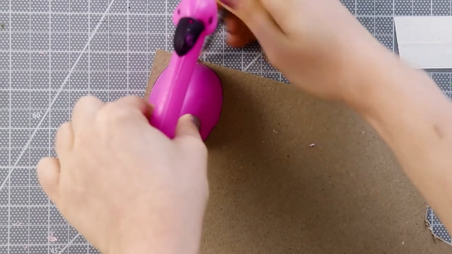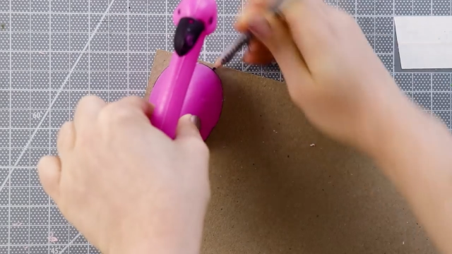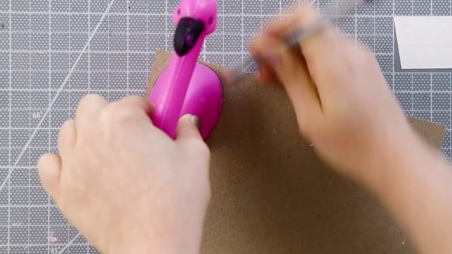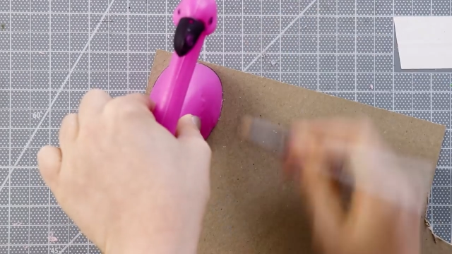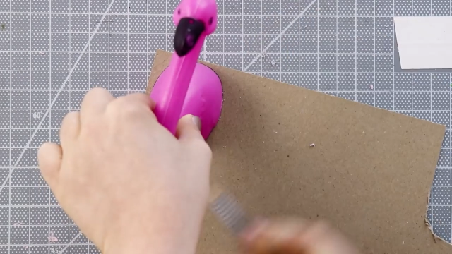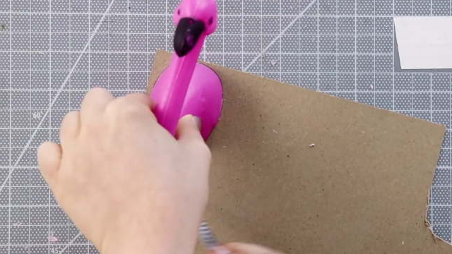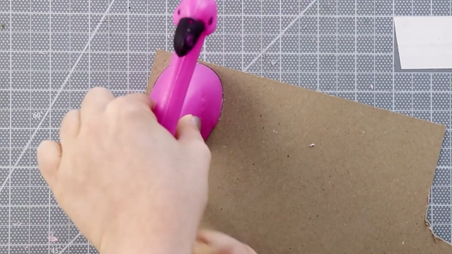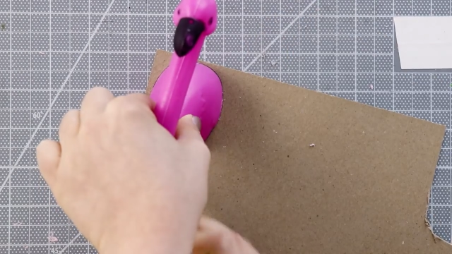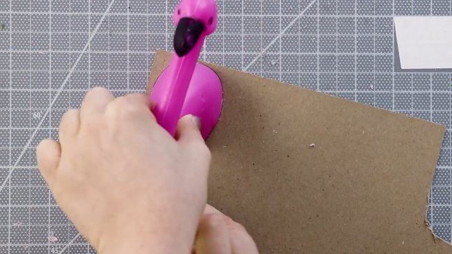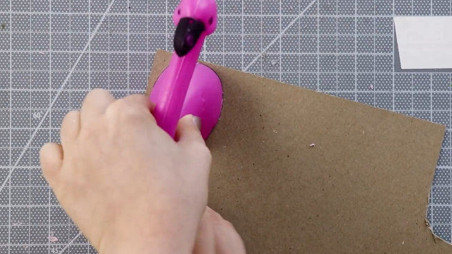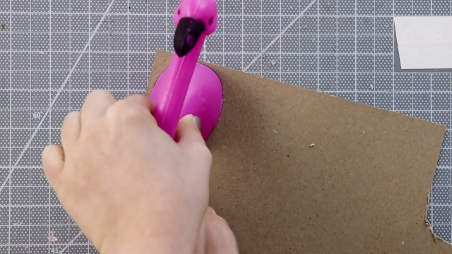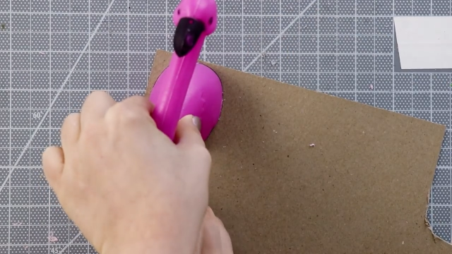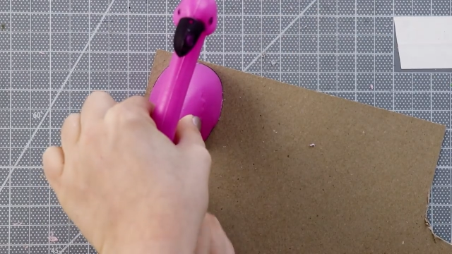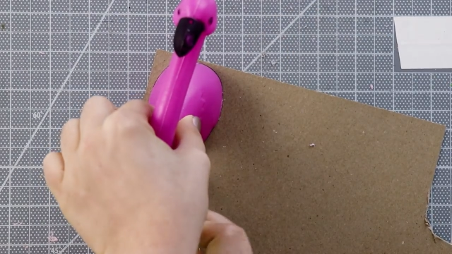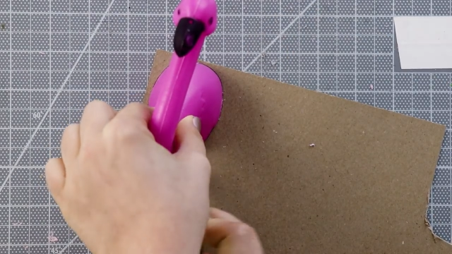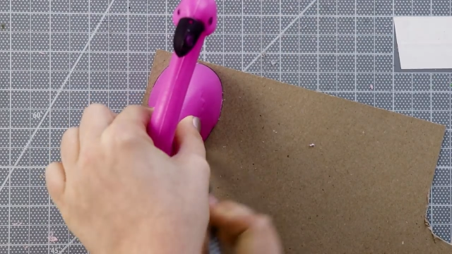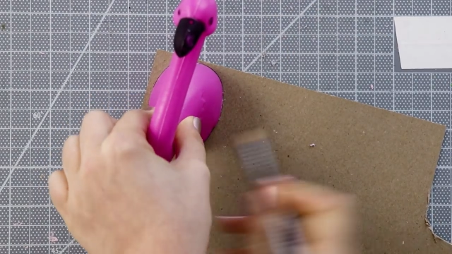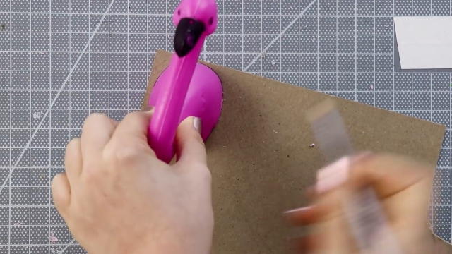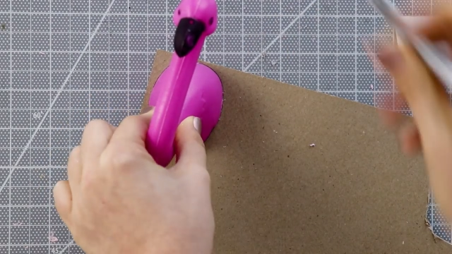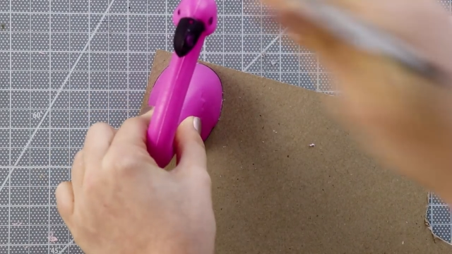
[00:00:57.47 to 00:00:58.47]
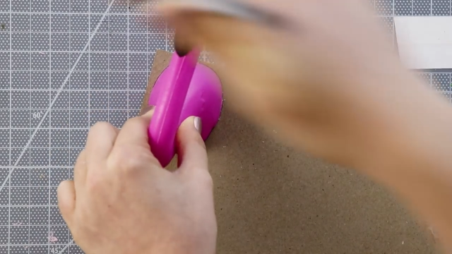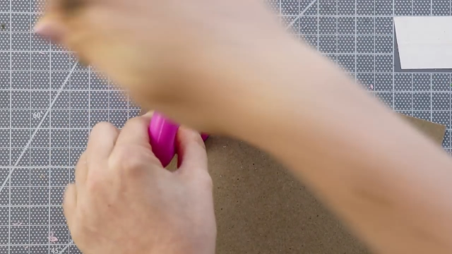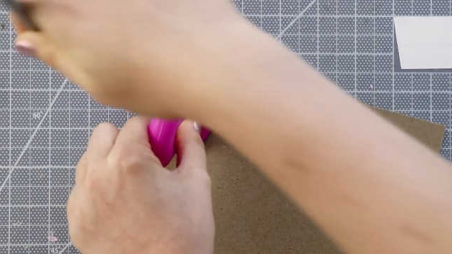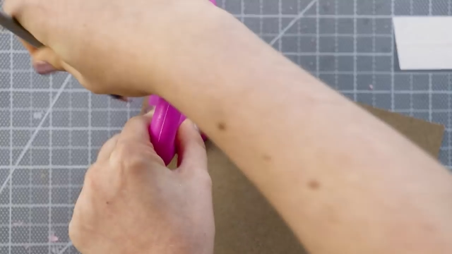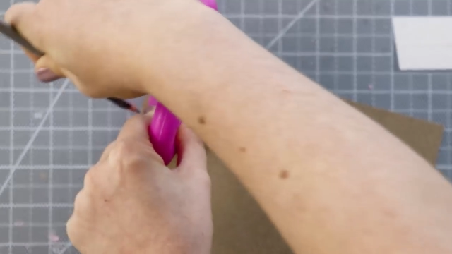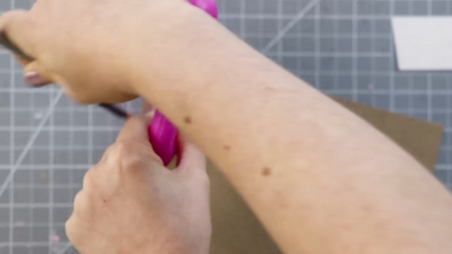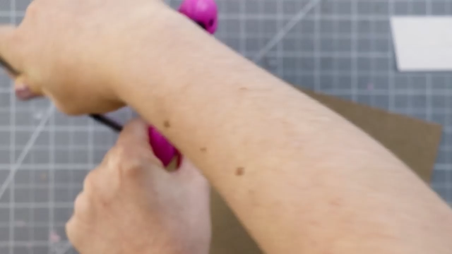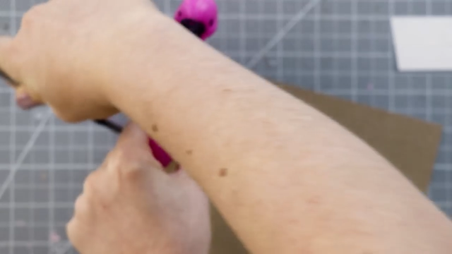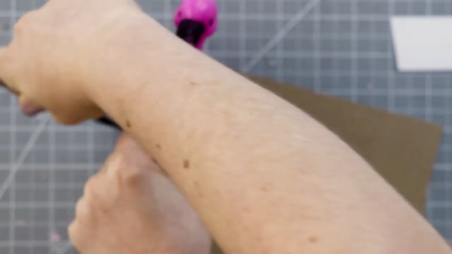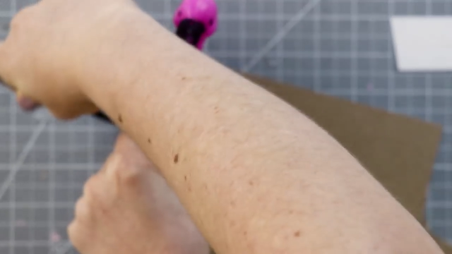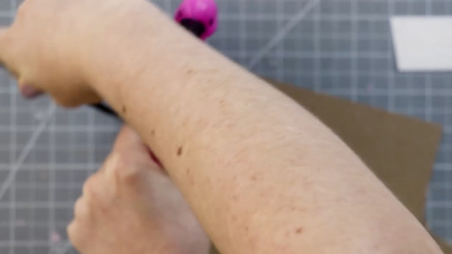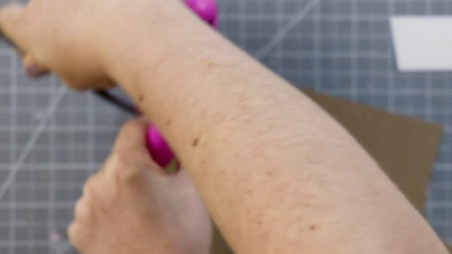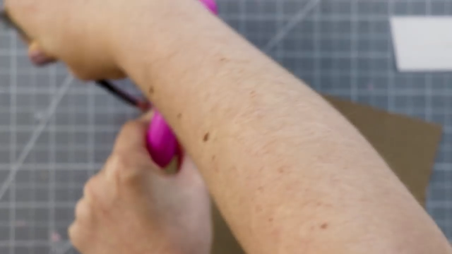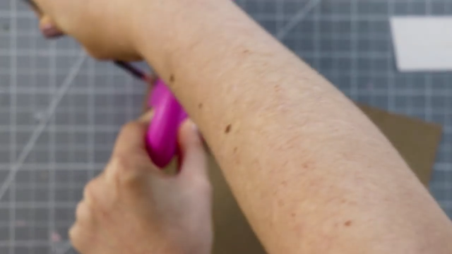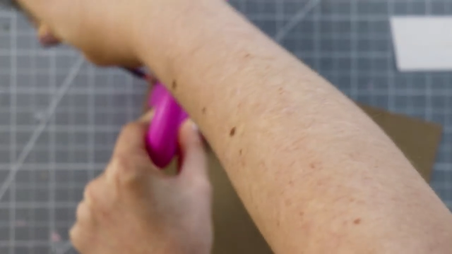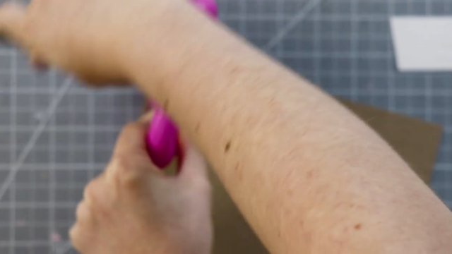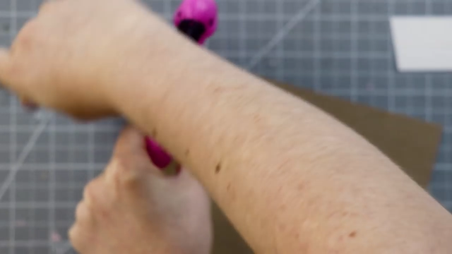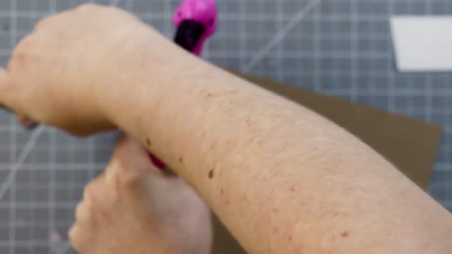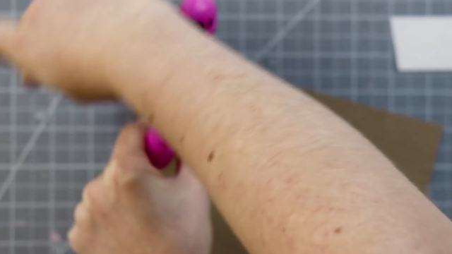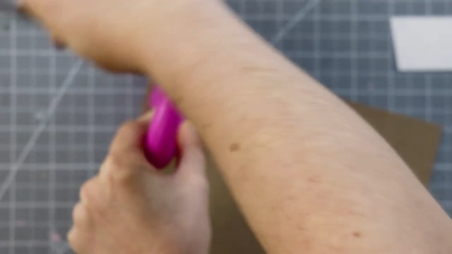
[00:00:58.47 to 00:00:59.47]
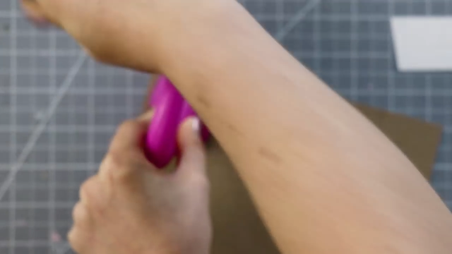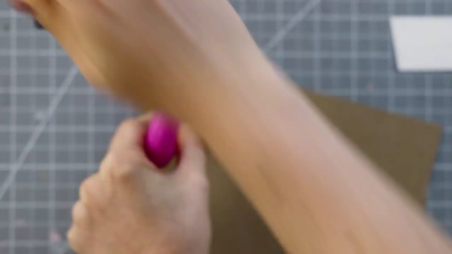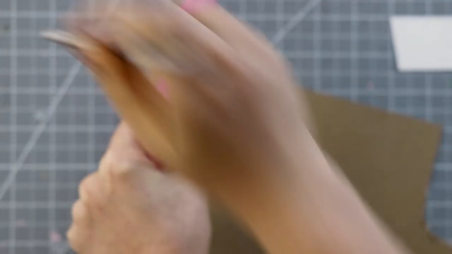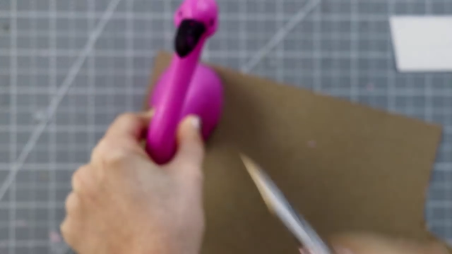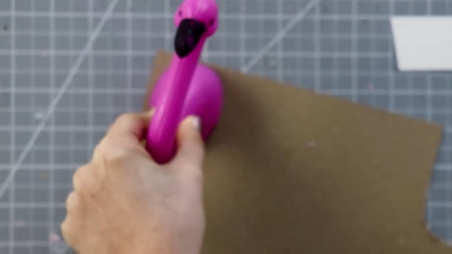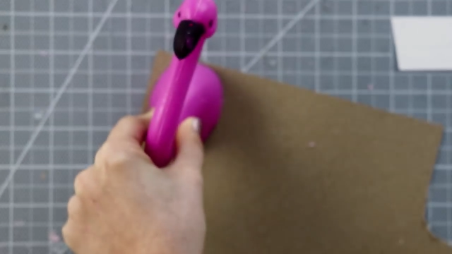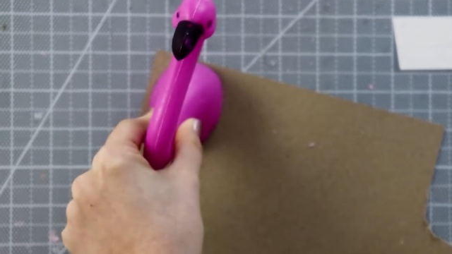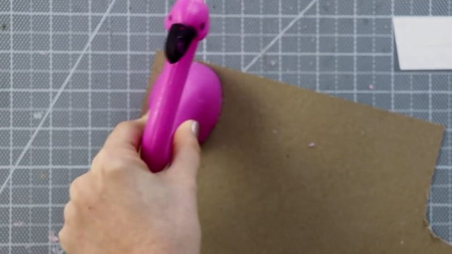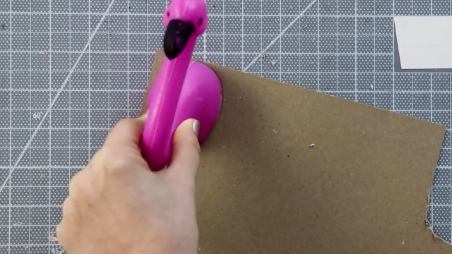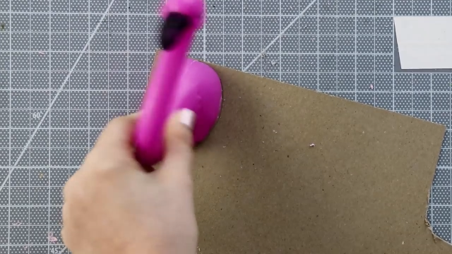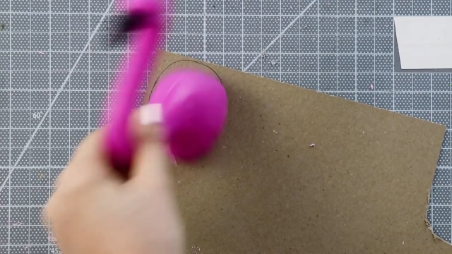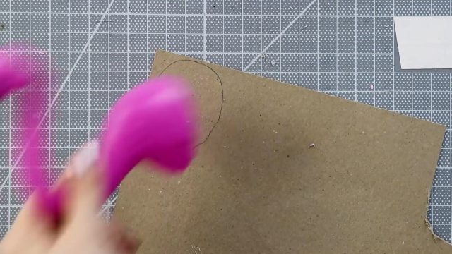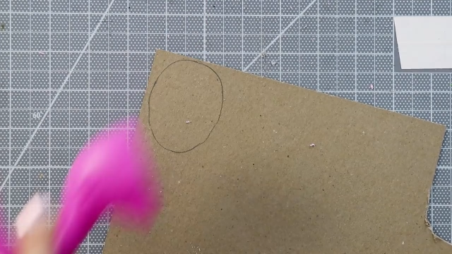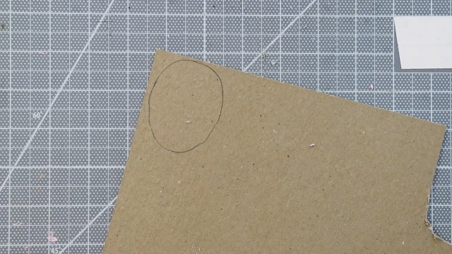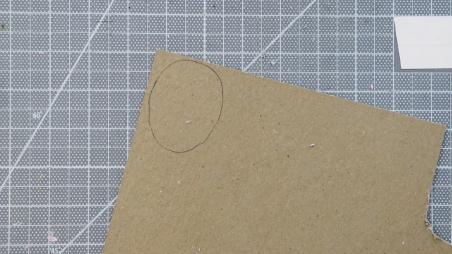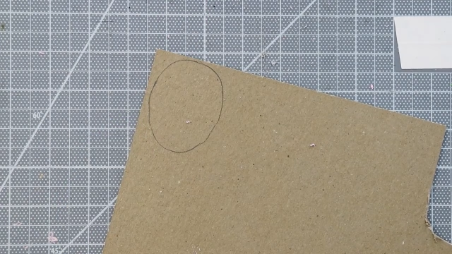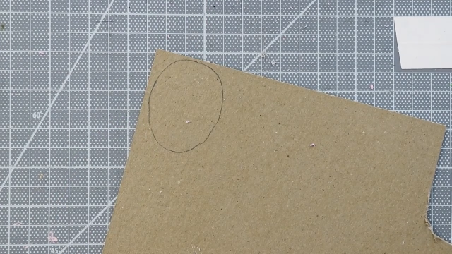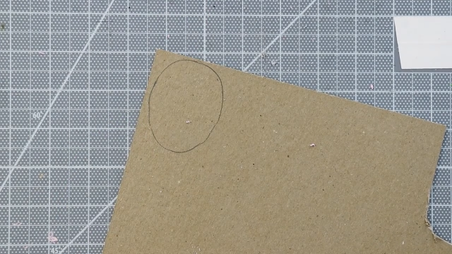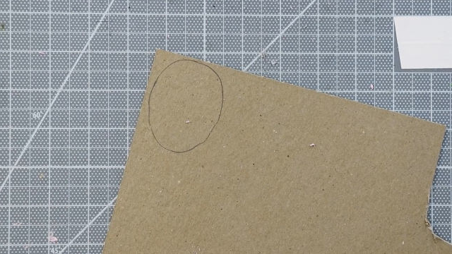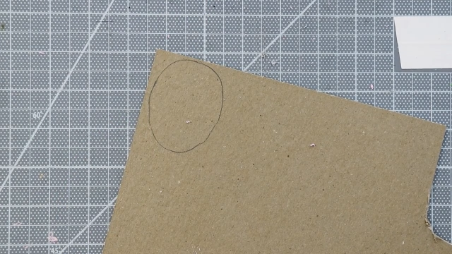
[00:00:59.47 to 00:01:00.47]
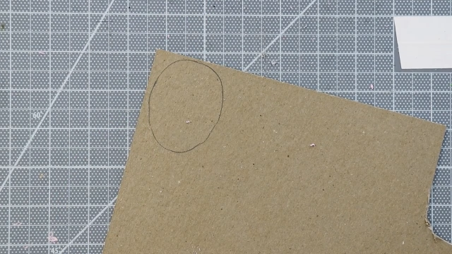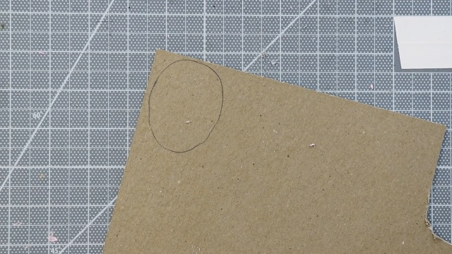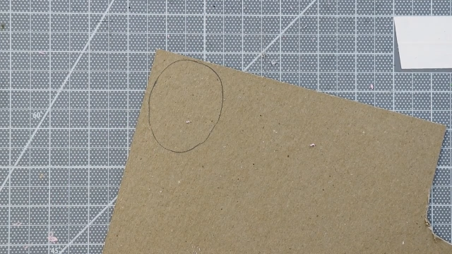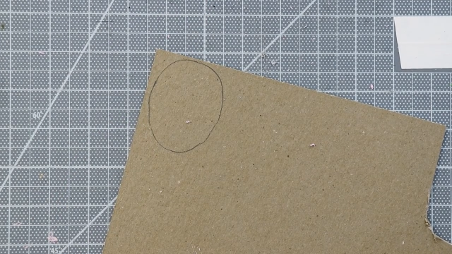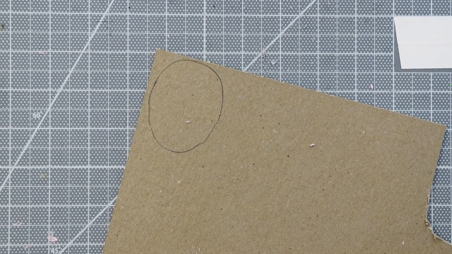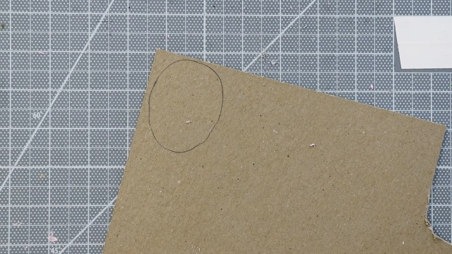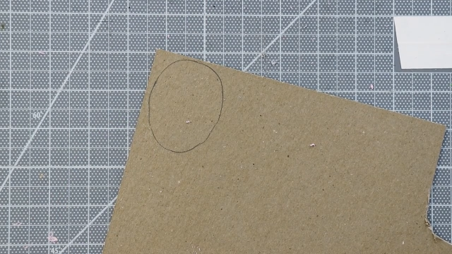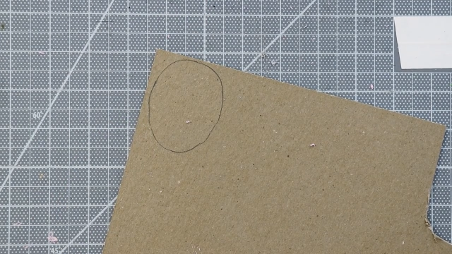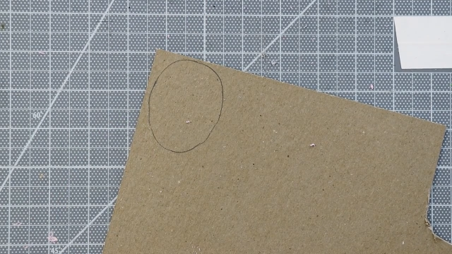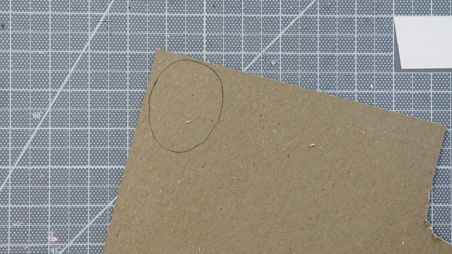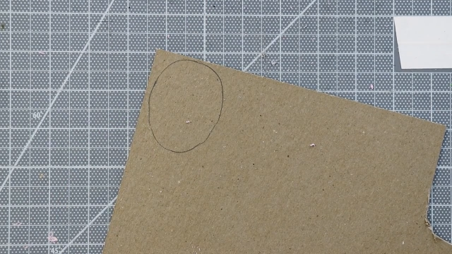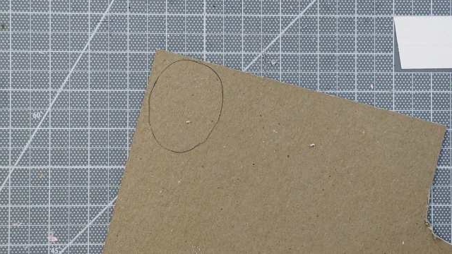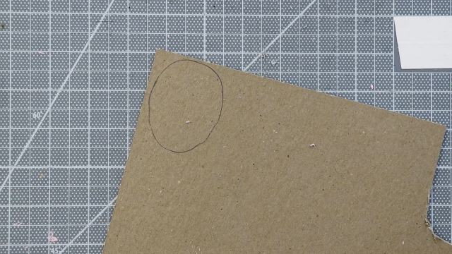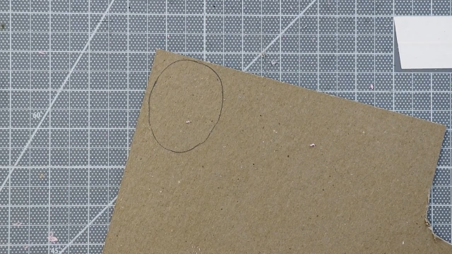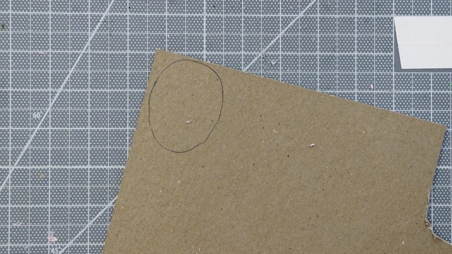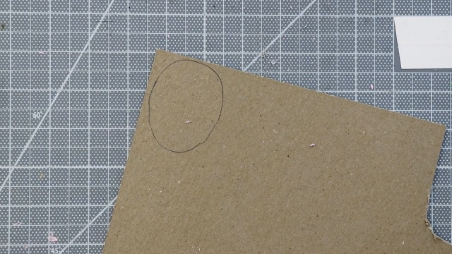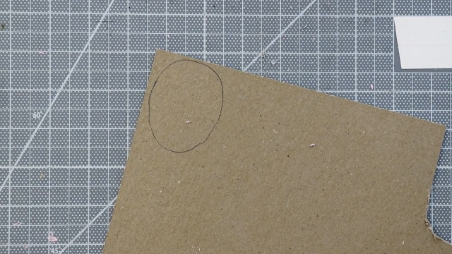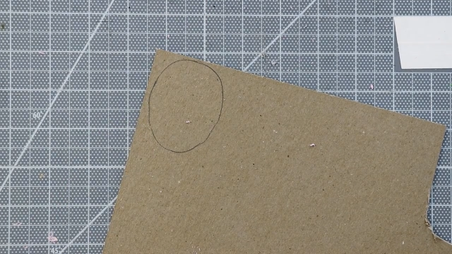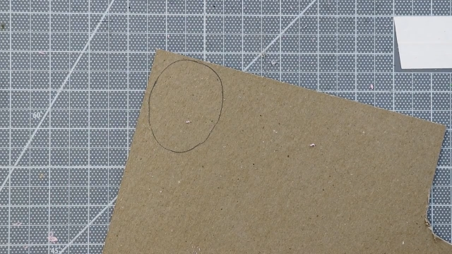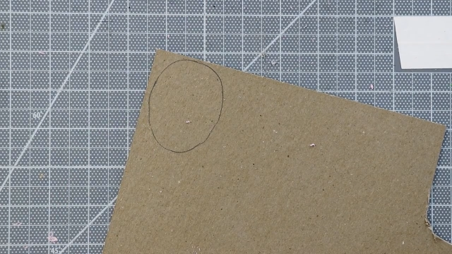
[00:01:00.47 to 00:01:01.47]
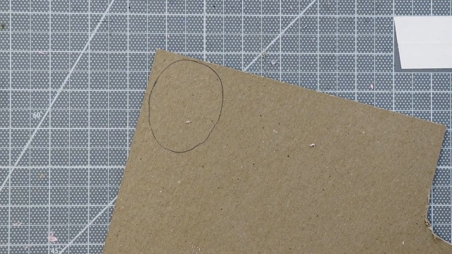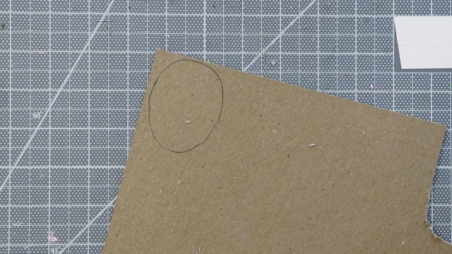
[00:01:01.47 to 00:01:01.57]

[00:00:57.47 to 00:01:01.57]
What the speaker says: Nobody's mouth can be seen.